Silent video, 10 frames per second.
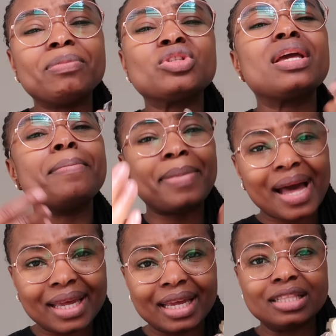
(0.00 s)
I'm not saying
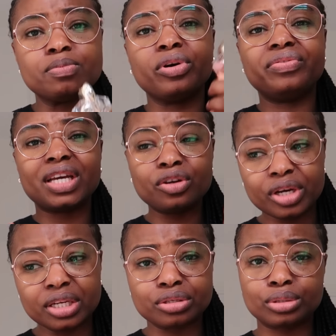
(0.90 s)
buy it, but if you can go
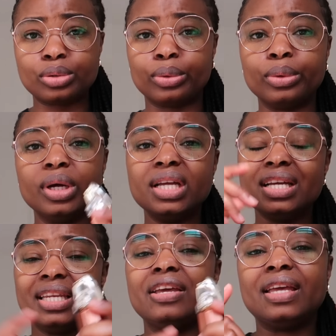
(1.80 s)
in a store
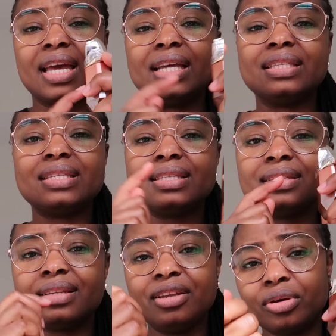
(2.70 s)
that you can,
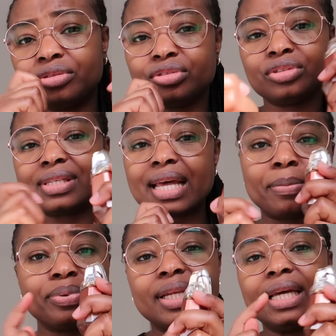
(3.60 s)
you know,
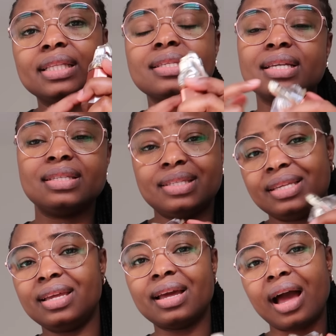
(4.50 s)
sample it and
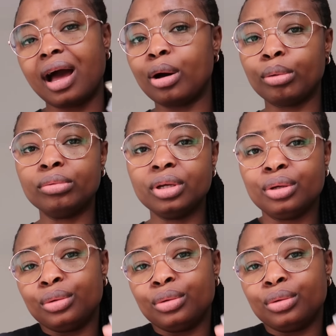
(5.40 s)
see how